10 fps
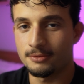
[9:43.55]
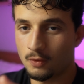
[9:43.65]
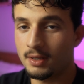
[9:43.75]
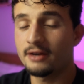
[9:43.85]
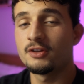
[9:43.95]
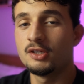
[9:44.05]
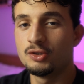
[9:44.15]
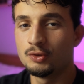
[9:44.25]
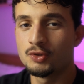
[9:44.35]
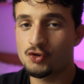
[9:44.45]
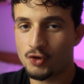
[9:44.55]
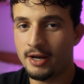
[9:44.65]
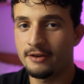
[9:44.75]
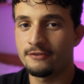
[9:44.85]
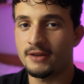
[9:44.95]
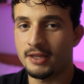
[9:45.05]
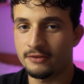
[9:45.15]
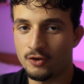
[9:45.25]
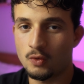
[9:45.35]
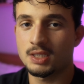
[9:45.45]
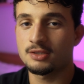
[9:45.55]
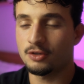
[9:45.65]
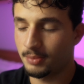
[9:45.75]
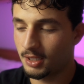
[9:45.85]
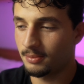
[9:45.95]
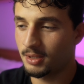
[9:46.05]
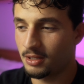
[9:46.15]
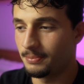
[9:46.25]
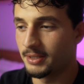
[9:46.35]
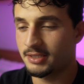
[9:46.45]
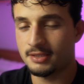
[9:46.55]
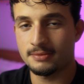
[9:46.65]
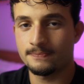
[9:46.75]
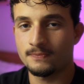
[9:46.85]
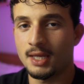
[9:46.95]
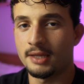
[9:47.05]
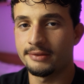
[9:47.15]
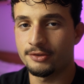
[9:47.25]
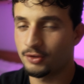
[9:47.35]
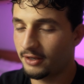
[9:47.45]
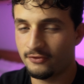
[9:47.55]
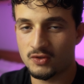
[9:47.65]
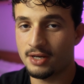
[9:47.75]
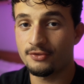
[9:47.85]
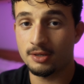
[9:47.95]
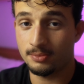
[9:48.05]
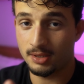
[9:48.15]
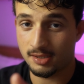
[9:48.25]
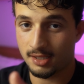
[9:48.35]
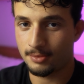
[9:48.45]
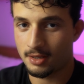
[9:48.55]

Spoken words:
So whatever you do, strive and focus on becoming the best. And your life is never going to be the same